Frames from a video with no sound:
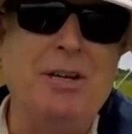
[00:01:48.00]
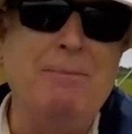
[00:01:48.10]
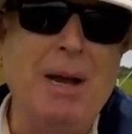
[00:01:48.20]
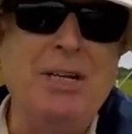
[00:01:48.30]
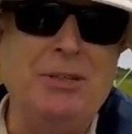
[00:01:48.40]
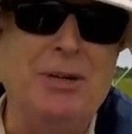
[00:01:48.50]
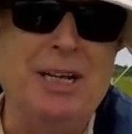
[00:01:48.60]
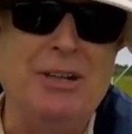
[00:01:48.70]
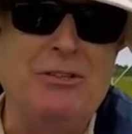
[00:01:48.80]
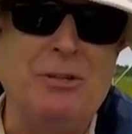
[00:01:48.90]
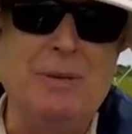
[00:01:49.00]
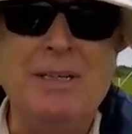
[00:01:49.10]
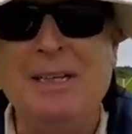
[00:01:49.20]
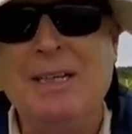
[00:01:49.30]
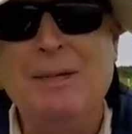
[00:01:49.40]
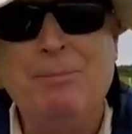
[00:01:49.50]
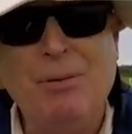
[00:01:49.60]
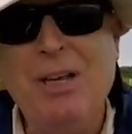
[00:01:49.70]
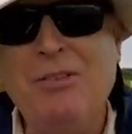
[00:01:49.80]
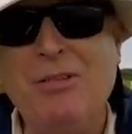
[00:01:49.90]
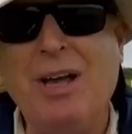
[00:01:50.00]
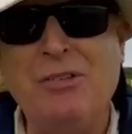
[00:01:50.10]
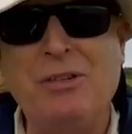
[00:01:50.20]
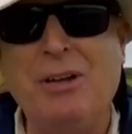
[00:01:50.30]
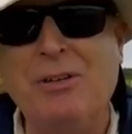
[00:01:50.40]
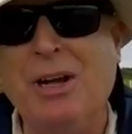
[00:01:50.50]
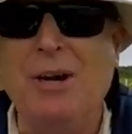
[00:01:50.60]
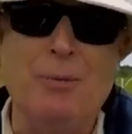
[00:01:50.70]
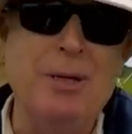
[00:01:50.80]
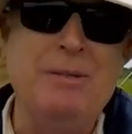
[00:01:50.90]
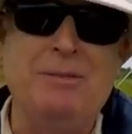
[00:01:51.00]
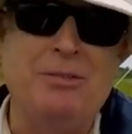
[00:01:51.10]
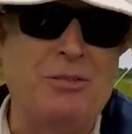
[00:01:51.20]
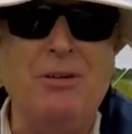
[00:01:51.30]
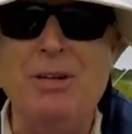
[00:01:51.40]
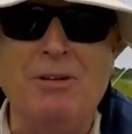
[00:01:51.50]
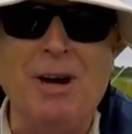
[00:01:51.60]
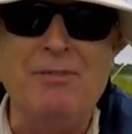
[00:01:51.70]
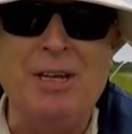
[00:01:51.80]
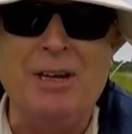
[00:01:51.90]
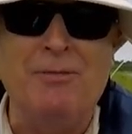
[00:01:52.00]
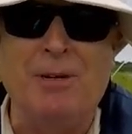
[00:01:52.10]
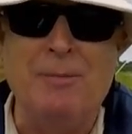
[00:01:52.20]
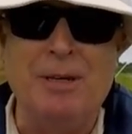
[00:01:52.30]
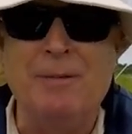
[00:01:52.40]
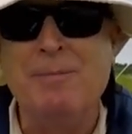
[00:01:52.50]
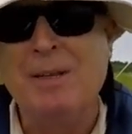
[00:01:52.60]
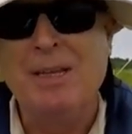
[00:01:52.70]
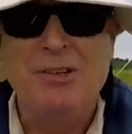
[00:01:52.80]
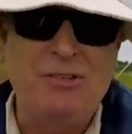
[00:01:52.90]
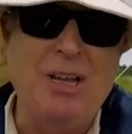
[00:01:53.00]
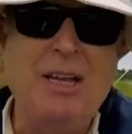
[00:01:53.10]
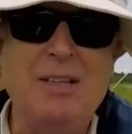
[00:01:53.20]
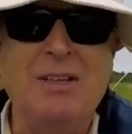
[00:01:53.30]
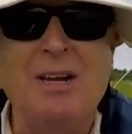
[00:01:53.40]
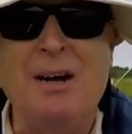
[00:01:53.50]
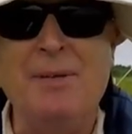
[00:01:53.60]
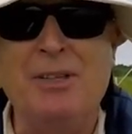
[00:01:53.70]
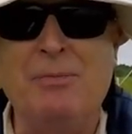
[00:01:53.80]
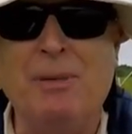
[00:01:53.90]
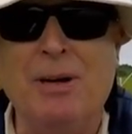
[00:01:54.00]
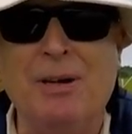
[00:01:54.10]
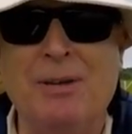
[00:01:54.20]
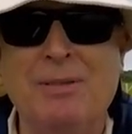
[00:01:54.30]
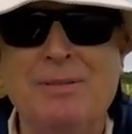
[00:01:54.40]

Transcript: a measuring instrument, please let us all know. We'd certainly love to hear from you. Stick it in the comments below.